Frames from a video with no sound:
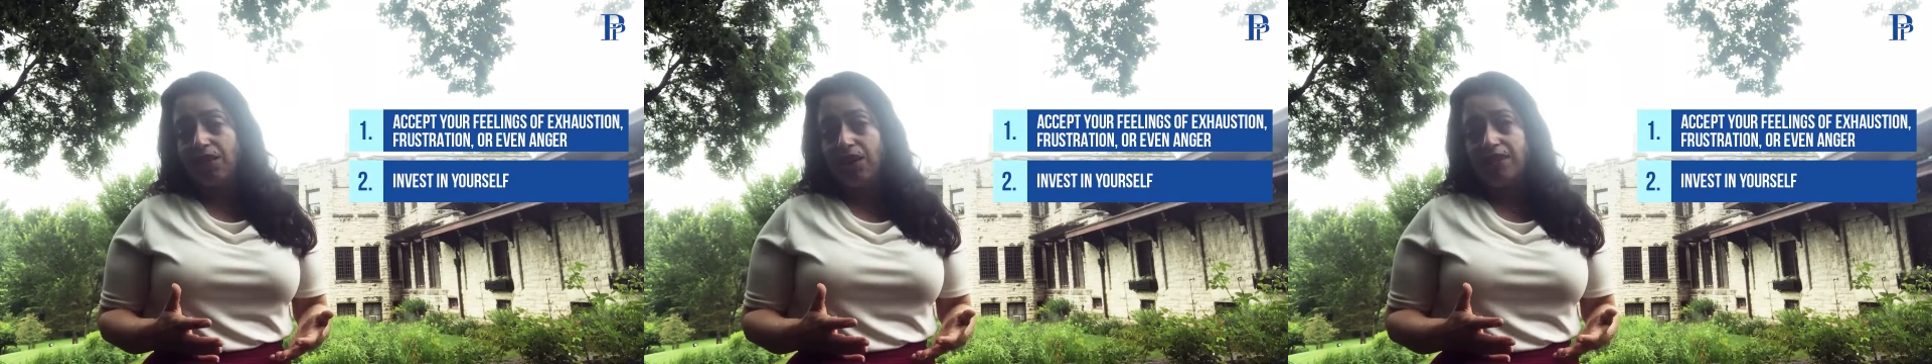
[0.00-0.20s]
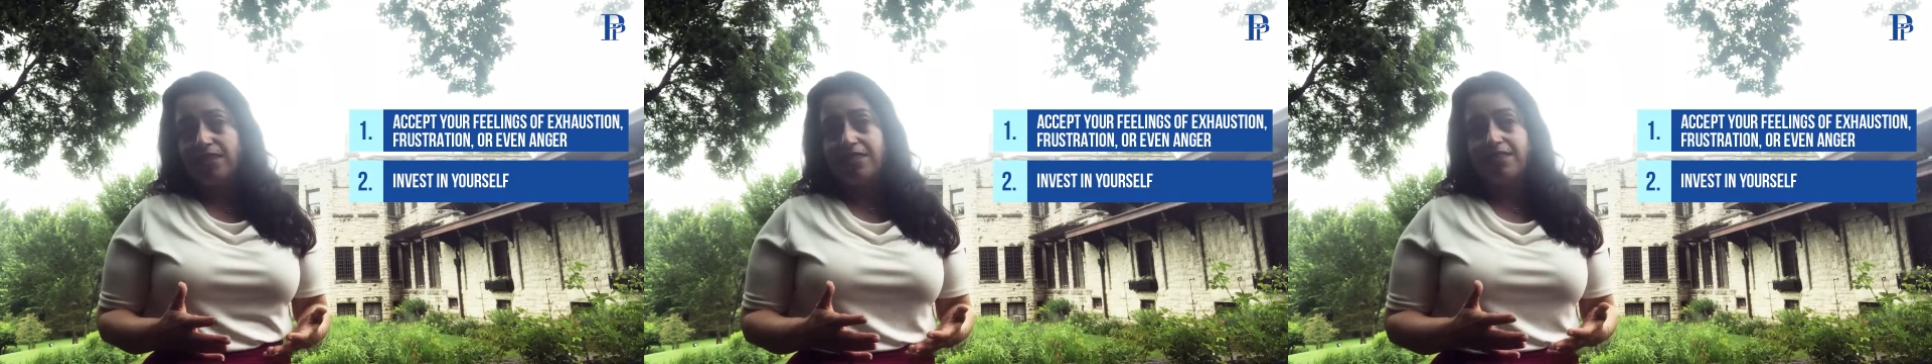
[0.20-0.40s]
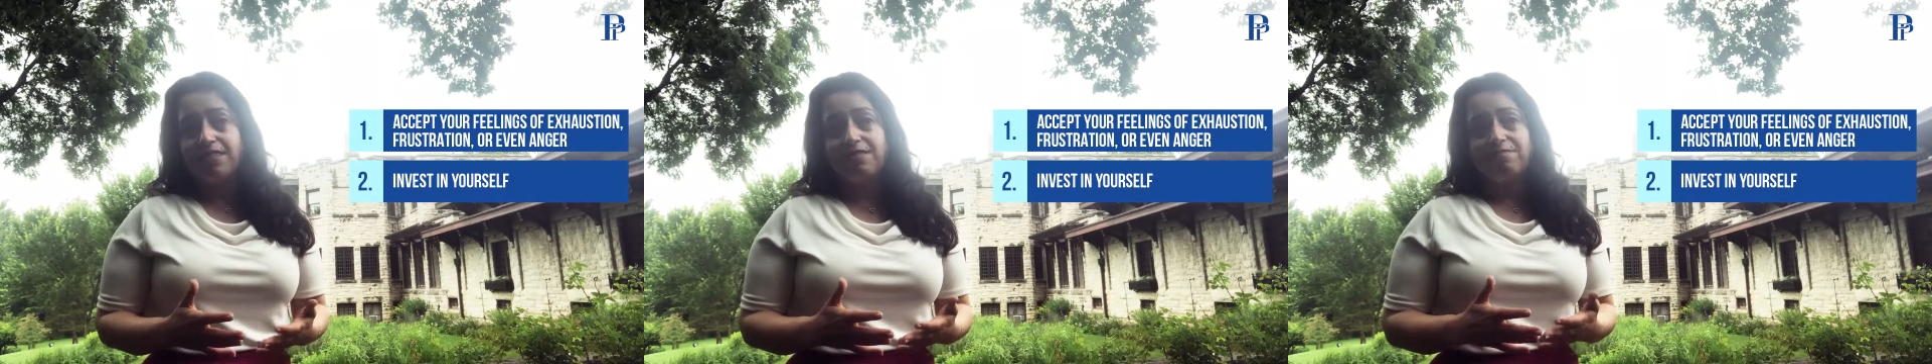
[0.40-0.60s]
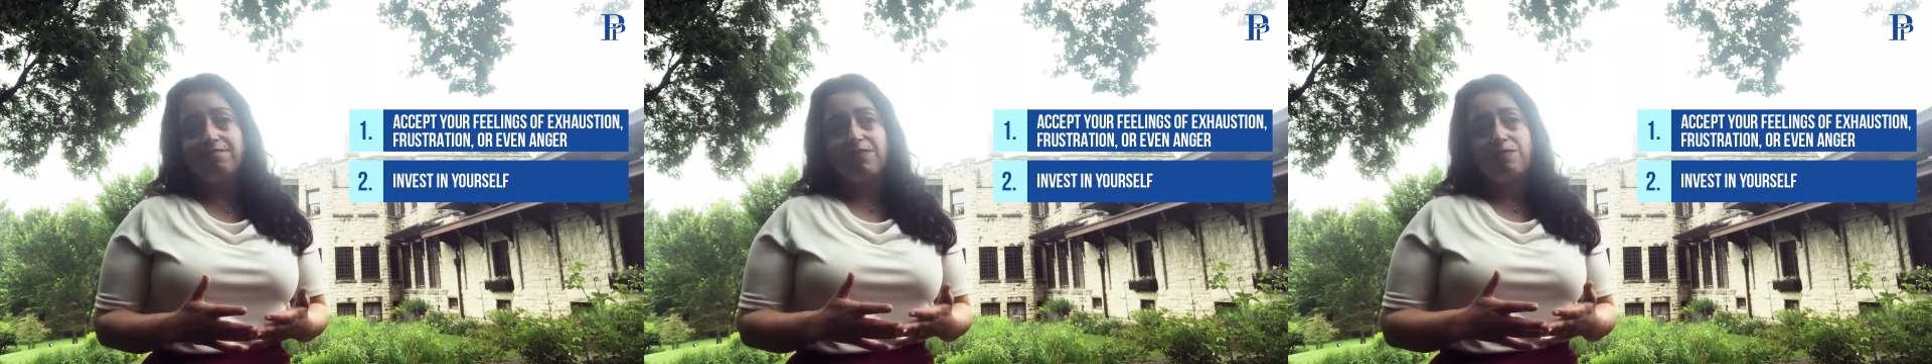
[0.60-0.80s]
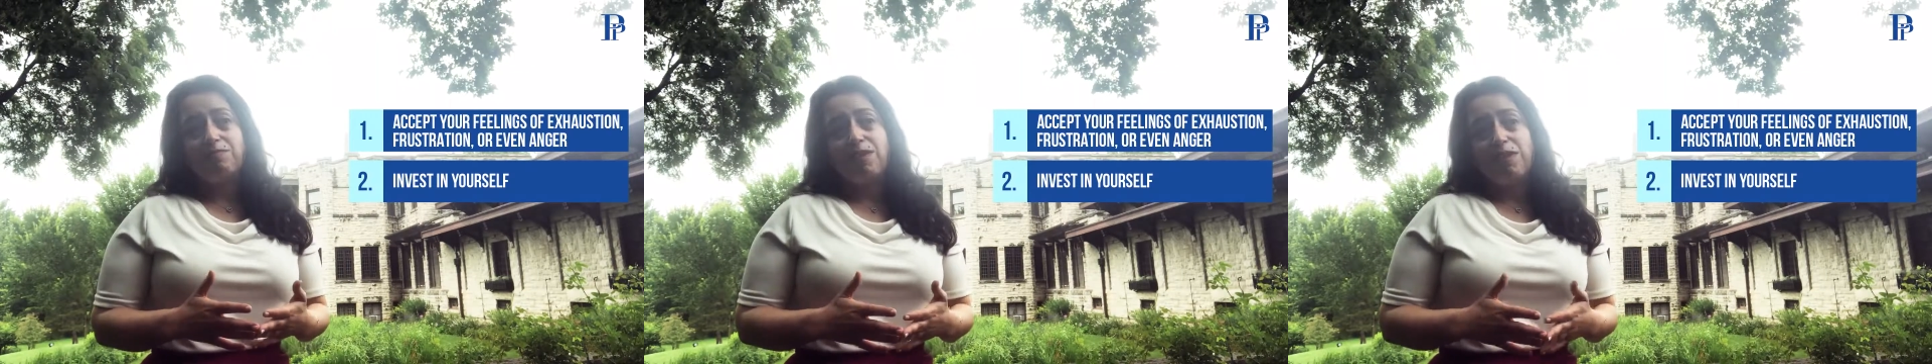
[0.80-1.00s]

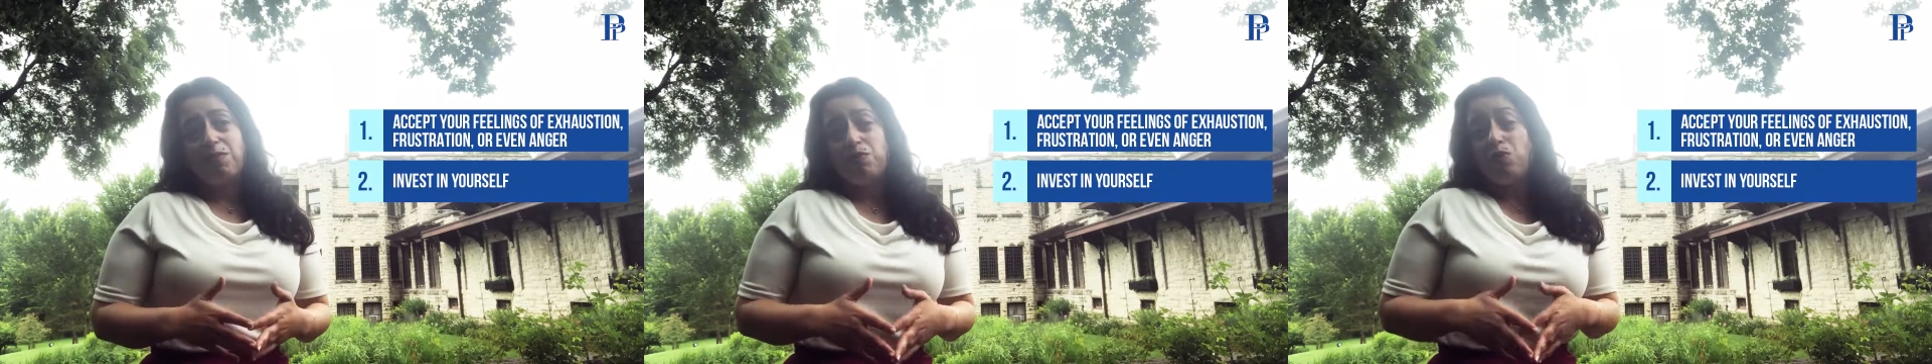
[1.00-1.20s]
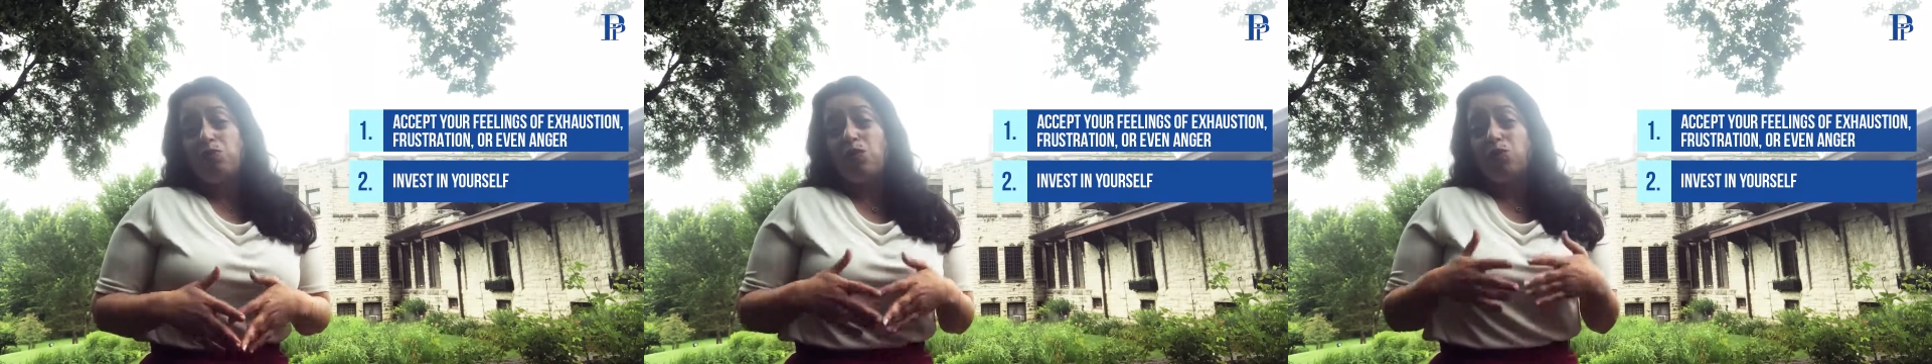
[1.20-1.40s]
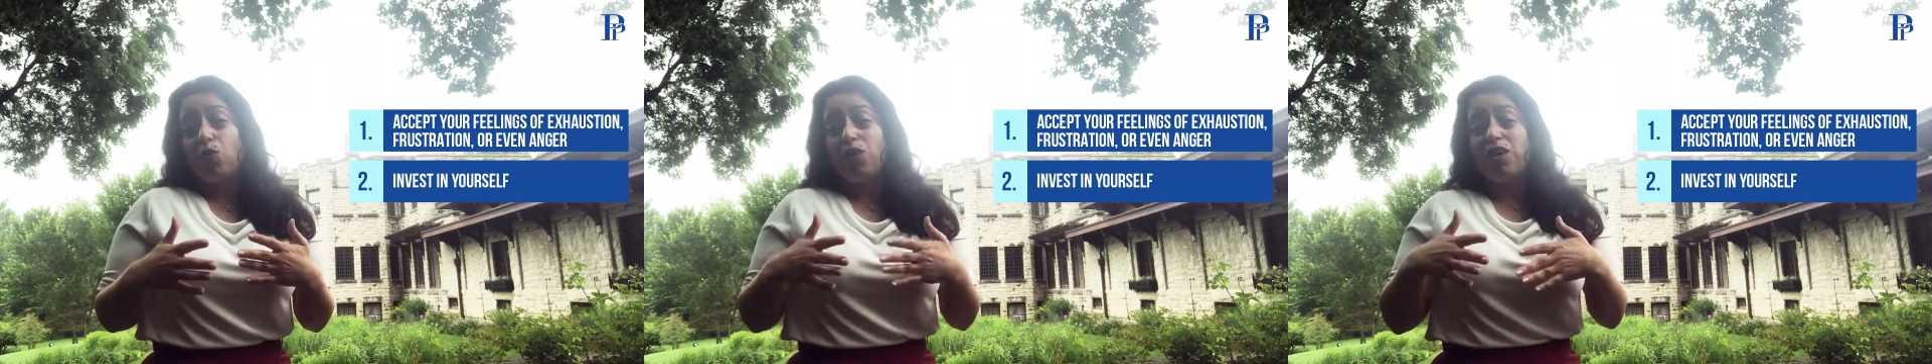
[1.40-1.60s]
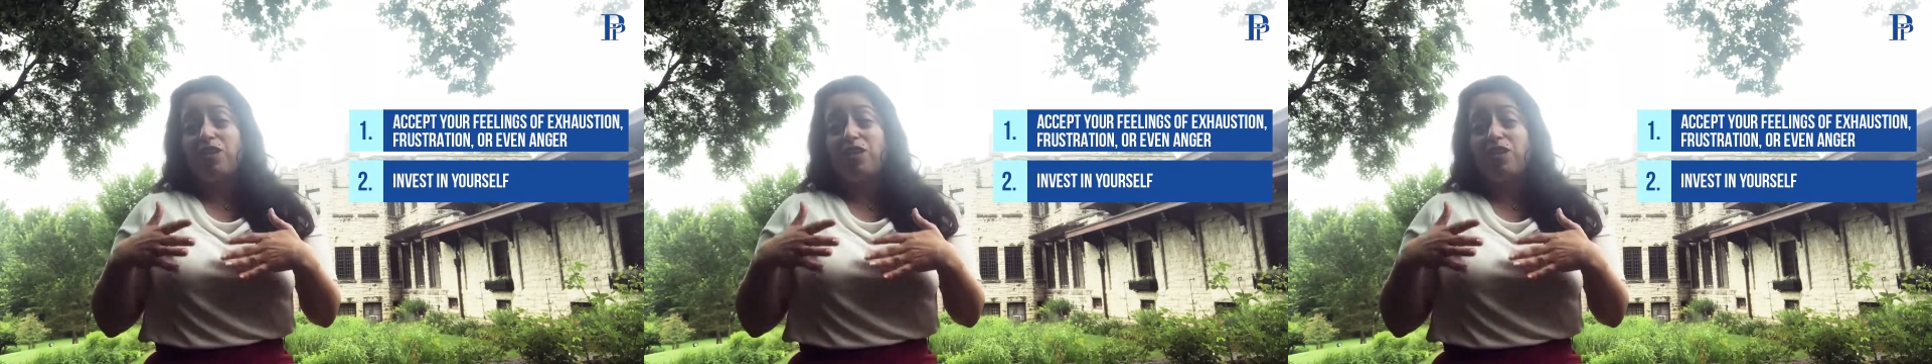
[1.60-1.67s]
us, maybe we were born